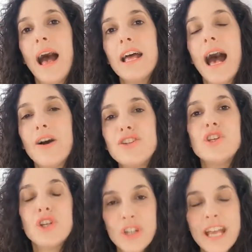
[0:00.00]
how to
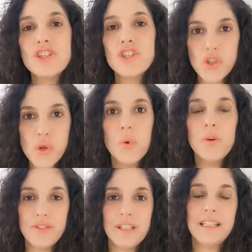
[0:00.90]
connect to who
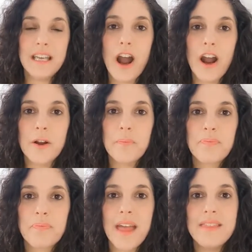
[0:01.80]
we really are.
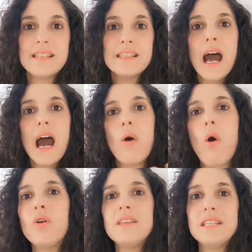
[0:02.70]
And this is how
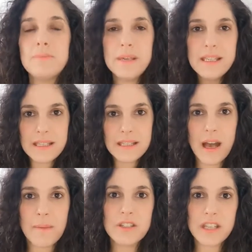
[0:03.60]
all these pieces
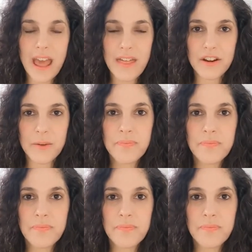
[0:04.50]
come together.